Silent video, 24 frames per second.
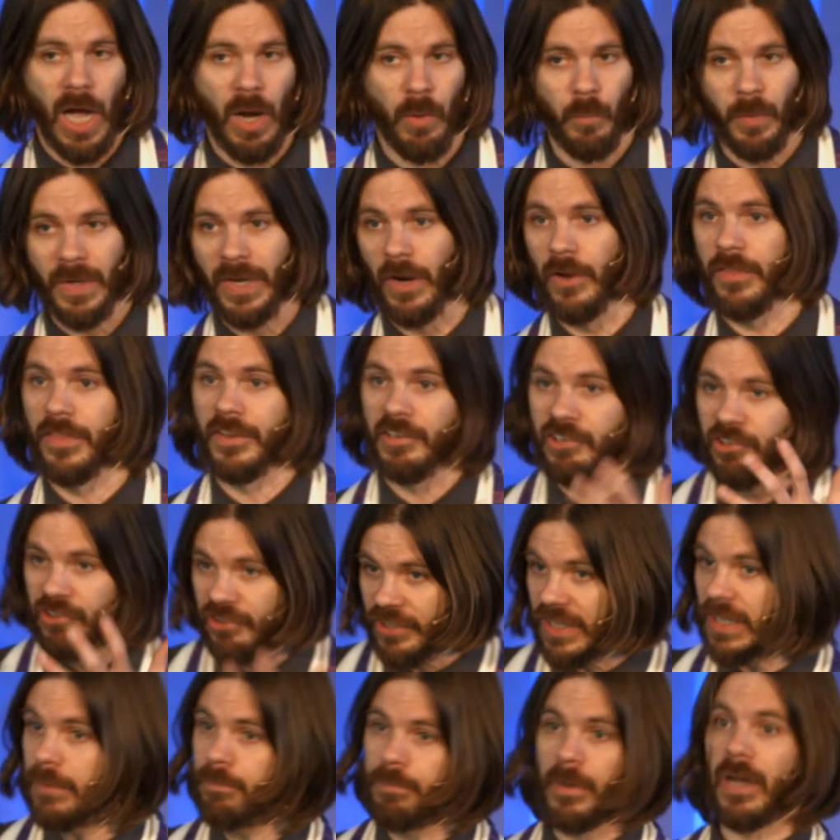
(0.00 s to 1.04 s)
We are the
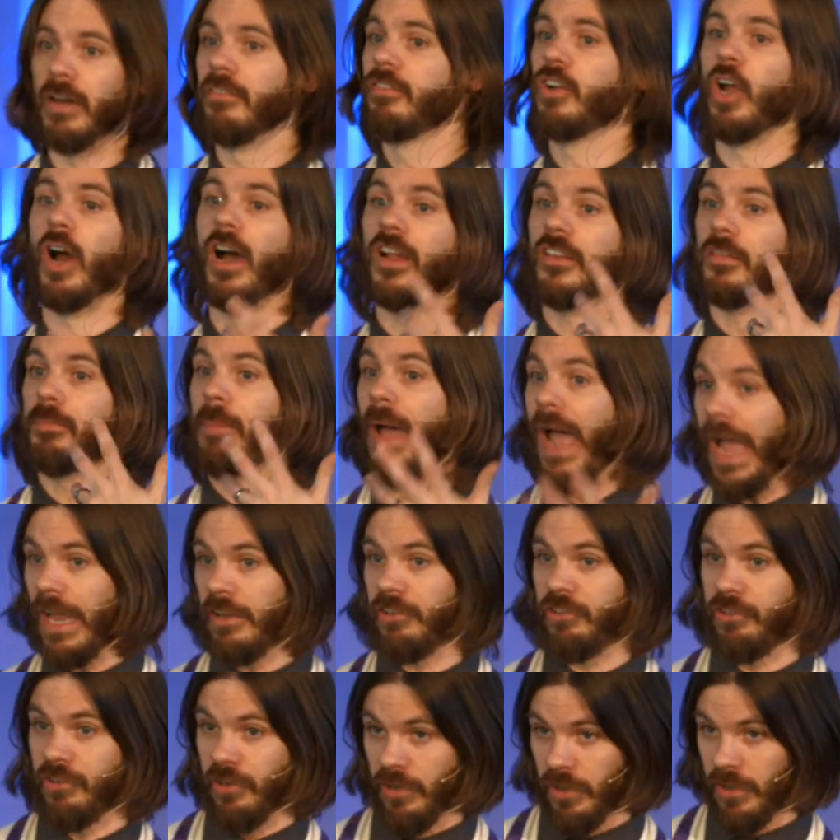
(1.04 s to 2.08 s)
sheep of God's
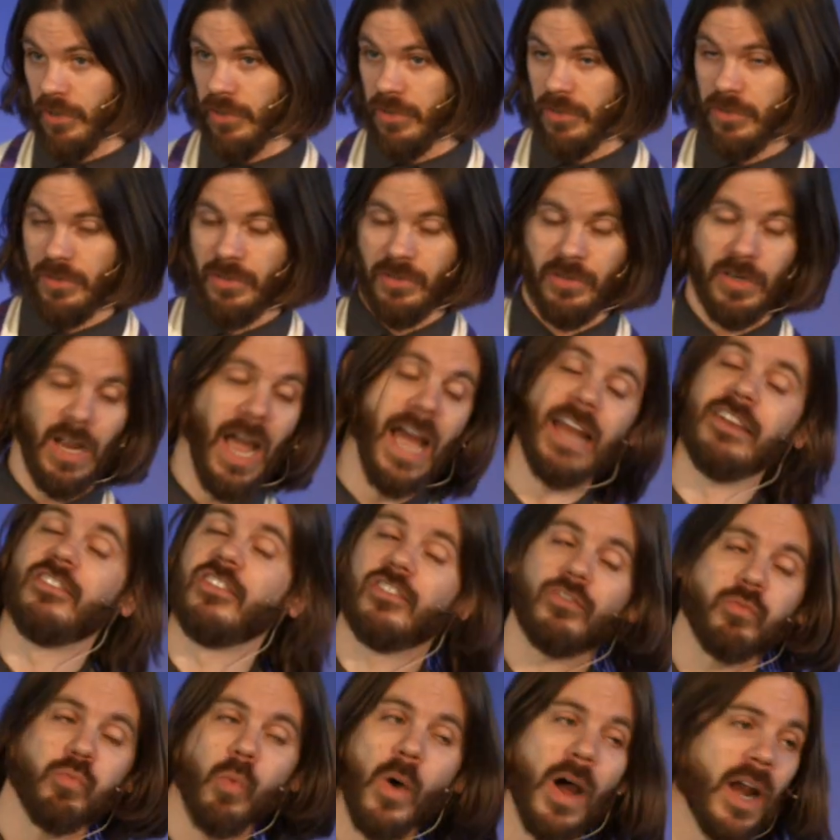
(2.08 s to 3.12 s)
pasture. I
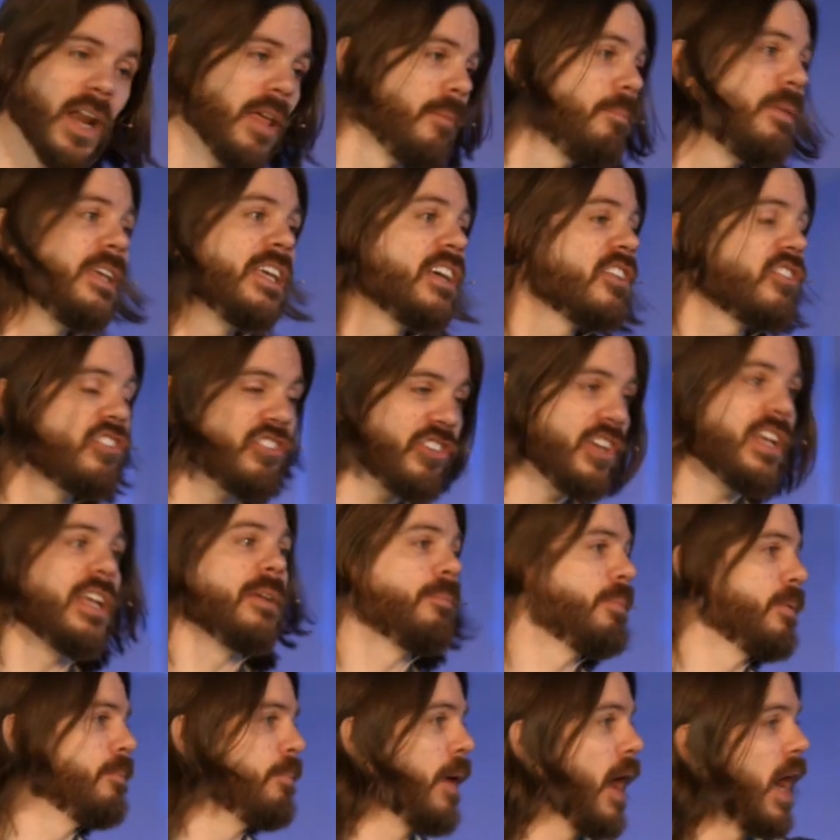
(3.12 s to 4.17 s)
just want to be a
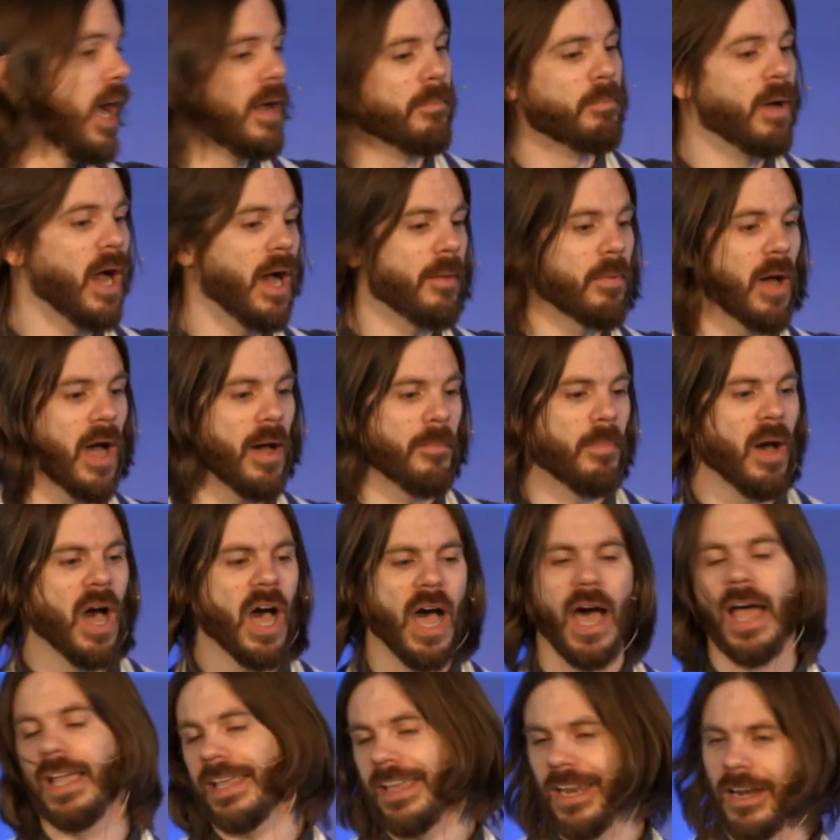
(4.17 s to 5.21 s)
sheep, ba, ba, ba, ba.
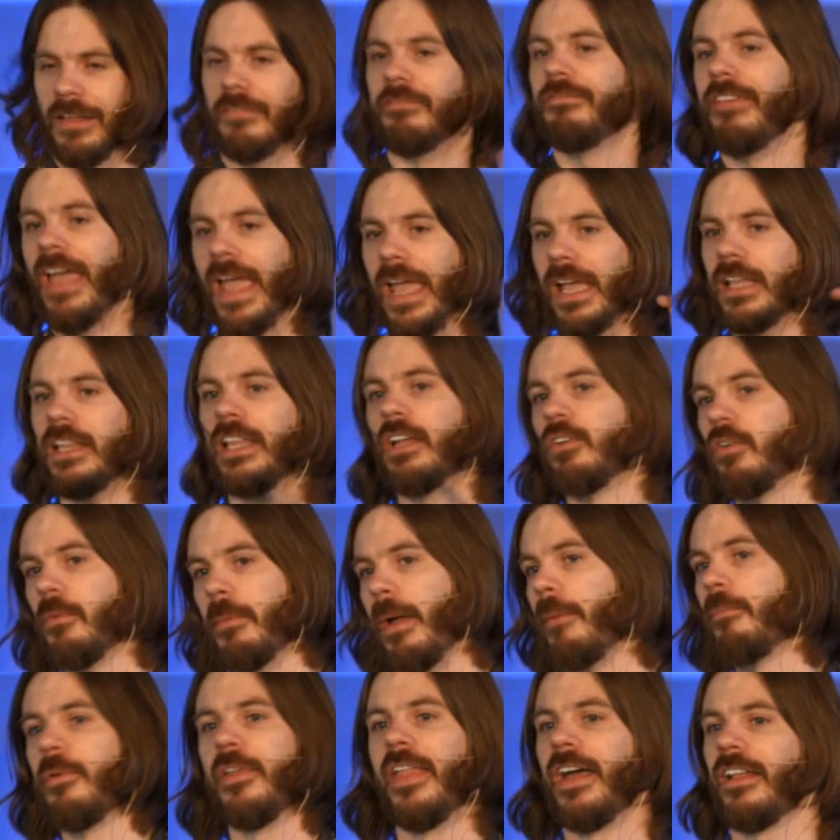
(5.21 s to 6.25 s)
I kind of vaguely
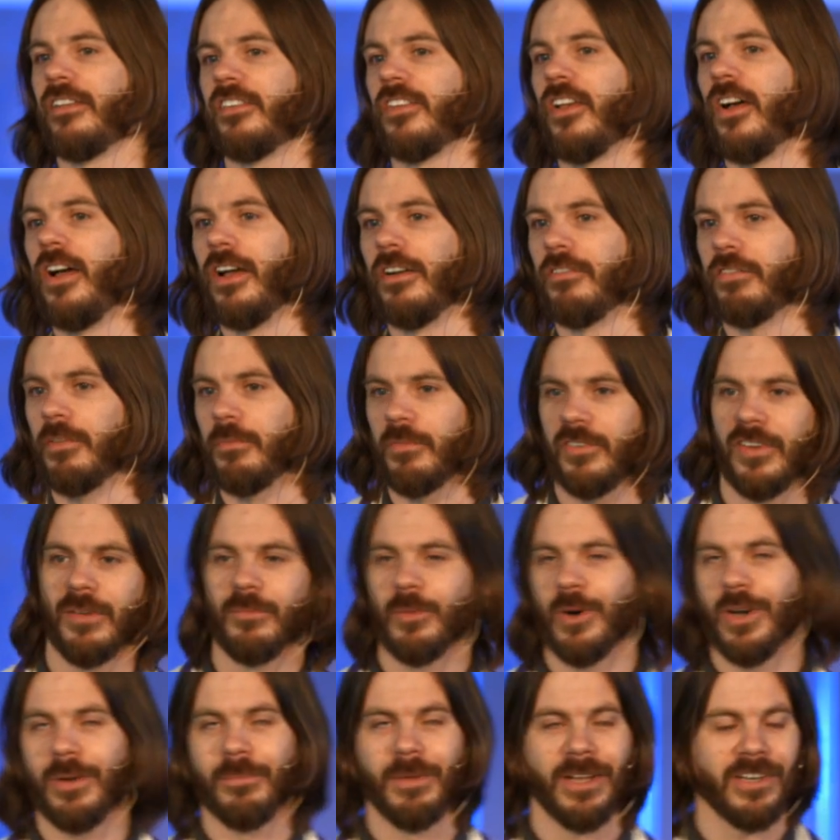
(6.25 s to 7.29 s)
remember that song from
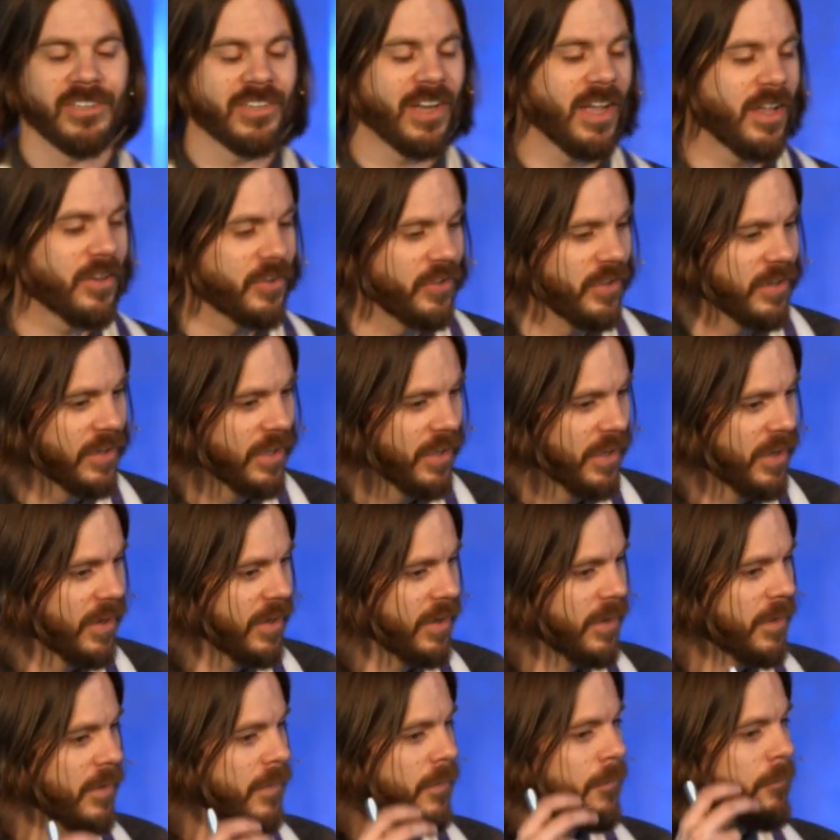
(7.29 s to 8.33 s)
somewhere in my childhood.
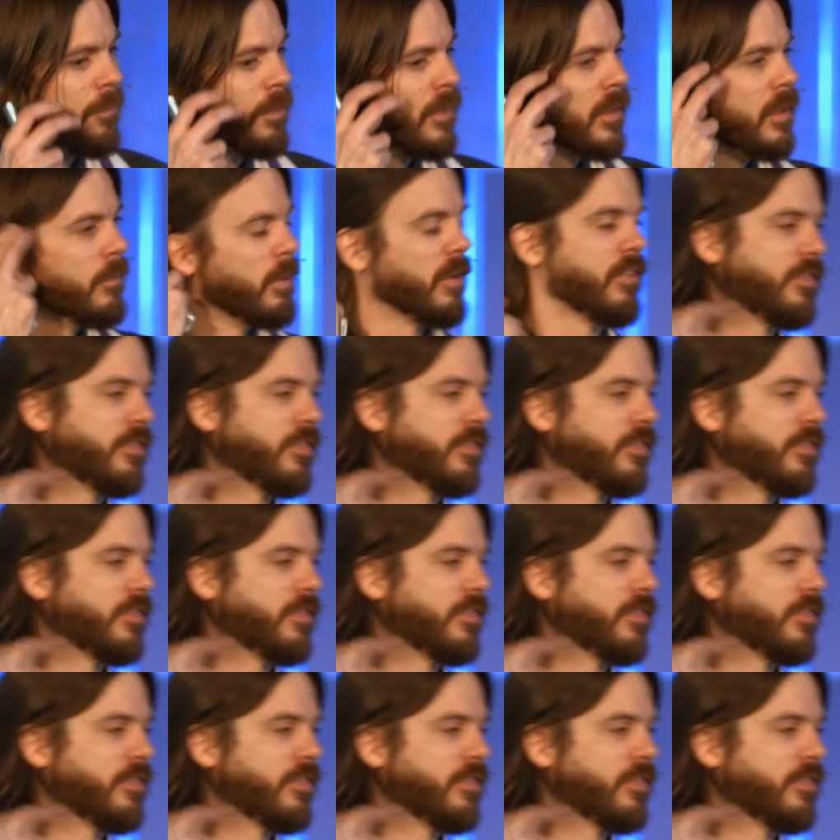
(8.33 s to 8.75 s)
But